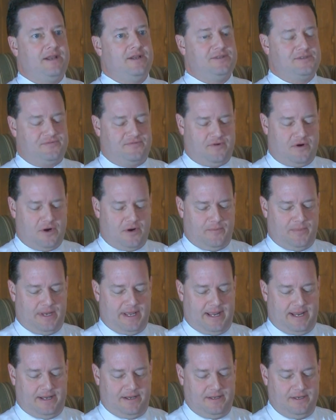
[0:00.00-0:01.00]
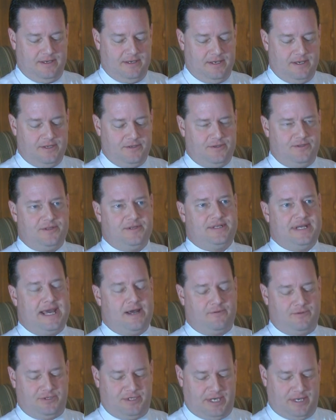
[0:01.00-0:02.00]
his farmland to the
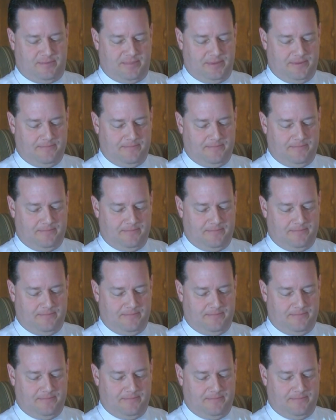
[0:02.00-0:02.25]
township.